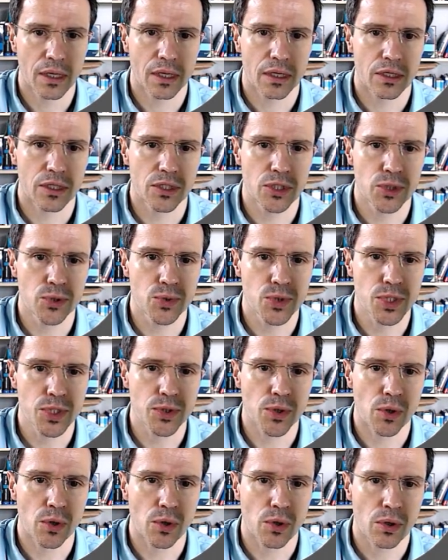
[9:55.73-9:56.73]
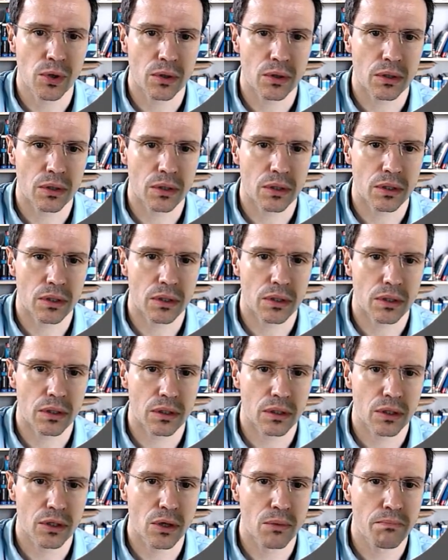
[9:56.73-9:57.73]
you saw
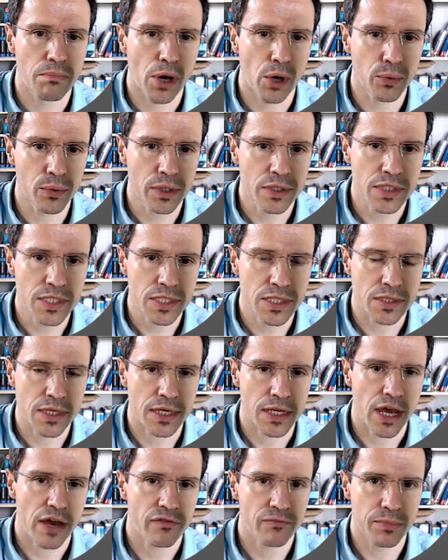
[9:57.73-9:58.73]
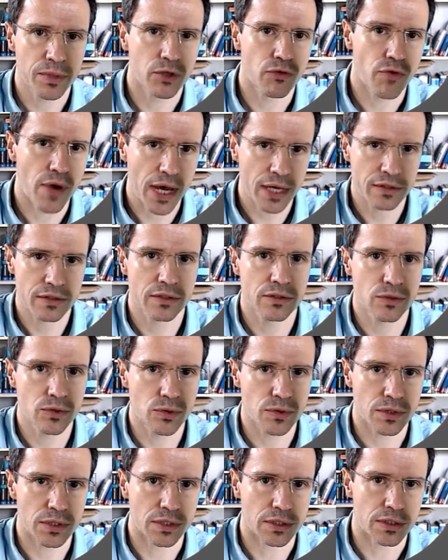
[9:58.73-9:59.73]
components that have been dragged into
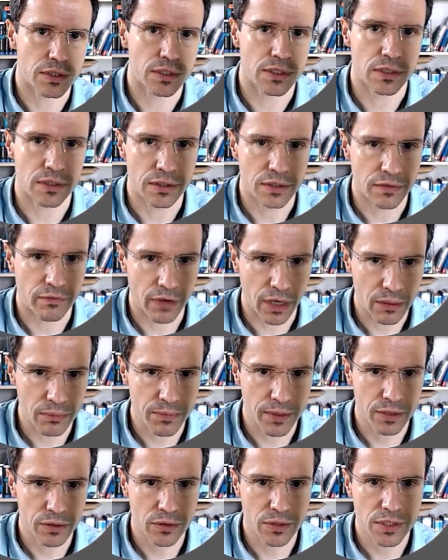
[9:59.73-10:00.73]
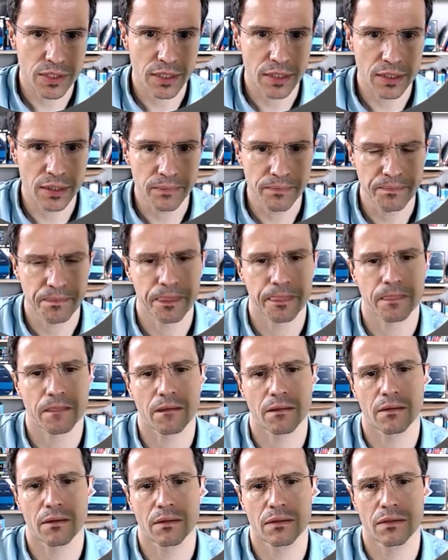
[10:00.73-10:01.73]
the development container
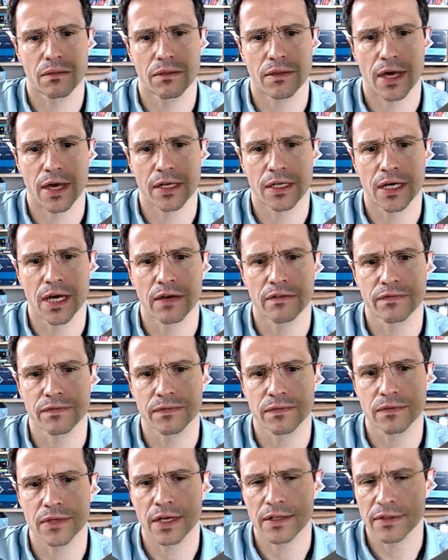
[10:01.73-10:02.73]
that had